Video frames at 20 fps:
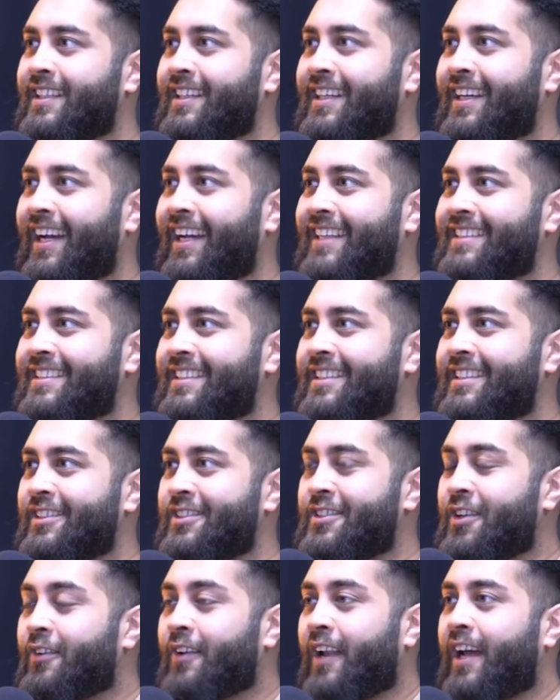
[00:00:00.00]
Wow. As in,
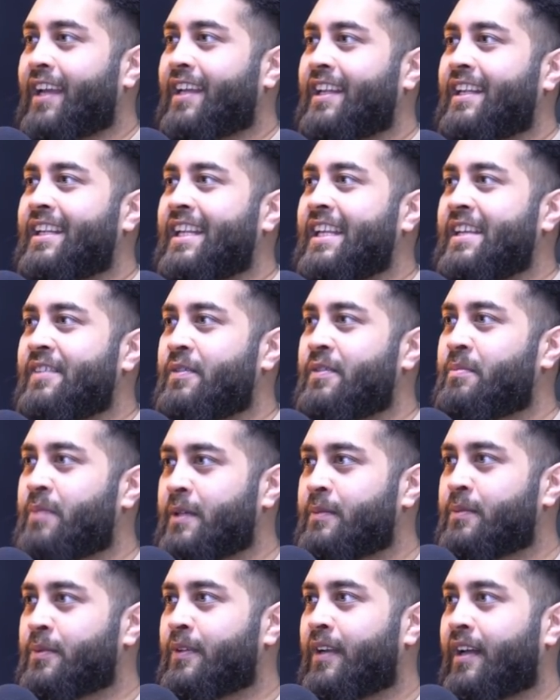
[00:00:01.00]
you don't like leaving
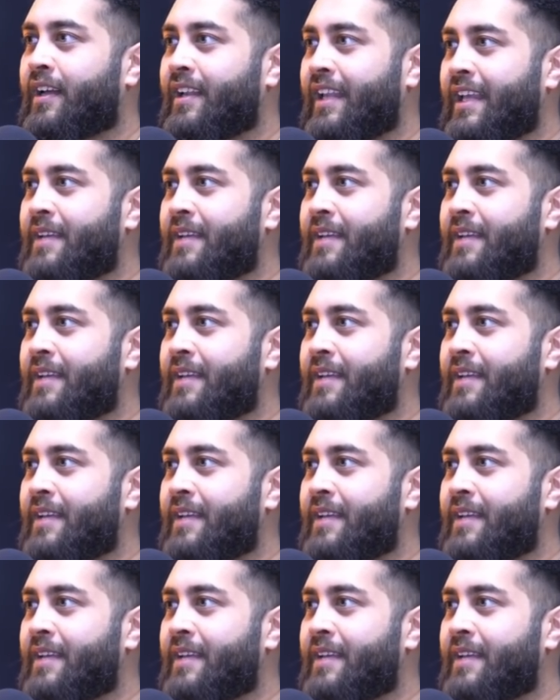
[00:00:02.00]
people, like